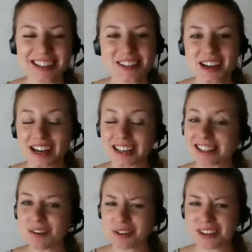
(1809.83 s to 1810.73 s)
that's okay because
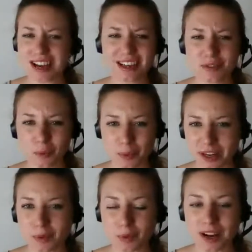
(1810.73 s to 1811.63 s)
that was kind of a
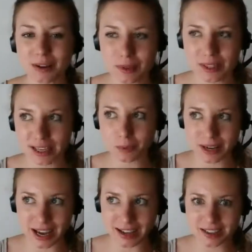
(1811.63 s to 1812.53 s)
weird one. It was like
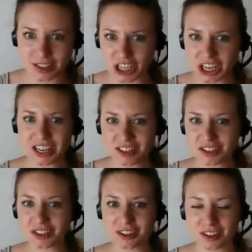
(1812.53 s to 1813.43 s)
we had to
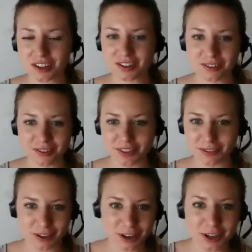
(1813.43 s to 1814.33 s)
change the
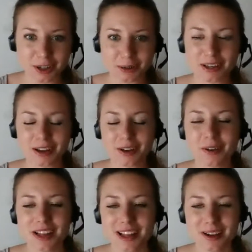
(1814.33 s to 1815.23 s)
verb, you
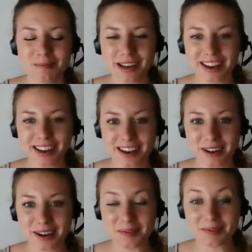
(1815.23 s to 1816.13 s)
know? But
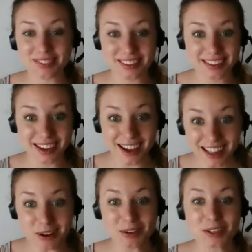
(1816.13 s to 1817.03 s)
yeah,
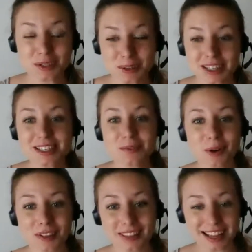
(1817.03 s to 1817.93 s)
that was too easy.
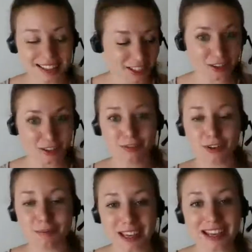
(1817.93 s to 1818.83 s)
Well, that's good
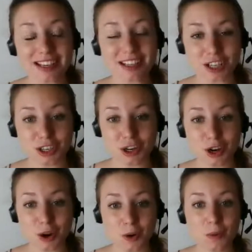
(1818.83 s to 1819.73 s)
for me to
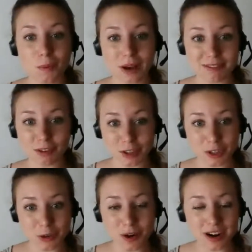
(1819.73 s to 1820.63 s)
know what level
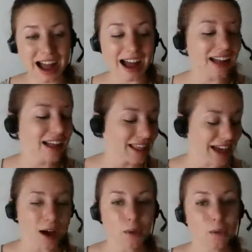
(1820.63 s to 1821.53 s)
you are at.
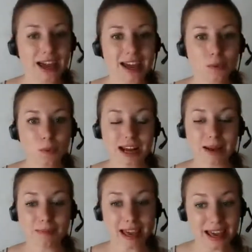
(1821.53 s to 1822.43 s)
That way, when
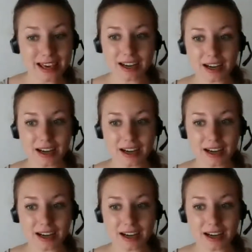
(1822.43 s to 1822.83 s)
I make